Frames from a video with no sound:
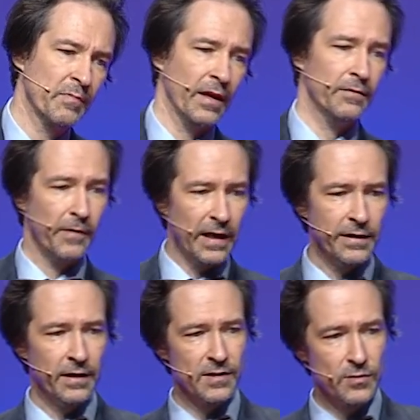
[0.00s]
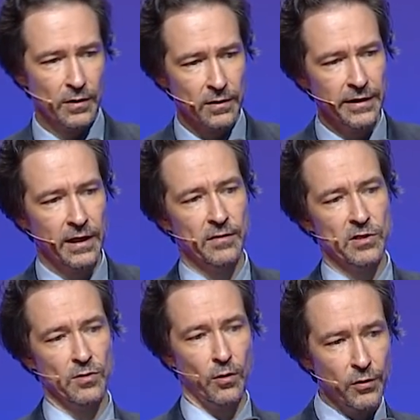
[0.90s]
And finally, it gets to clinic, which
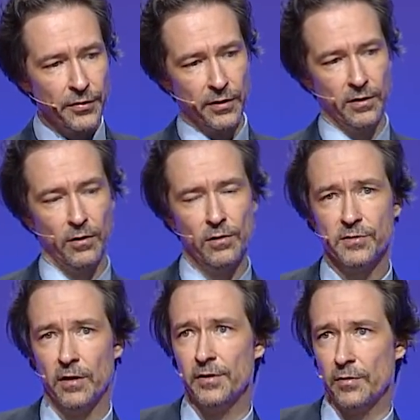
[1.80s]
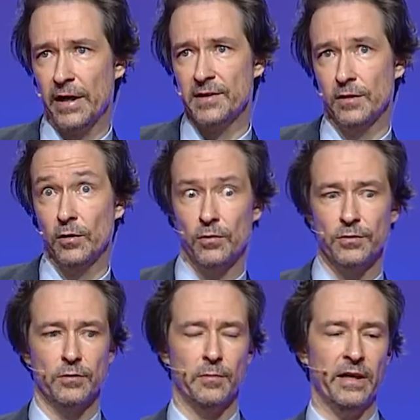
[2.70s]
is also authorized and known
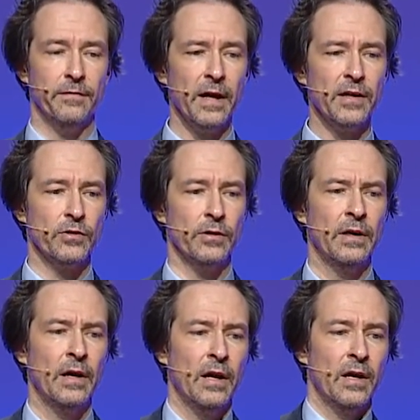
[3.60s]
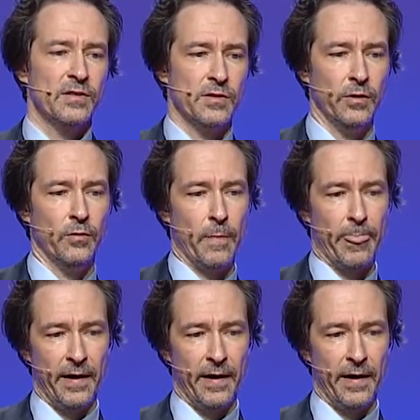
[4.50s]
to the manufacturer. So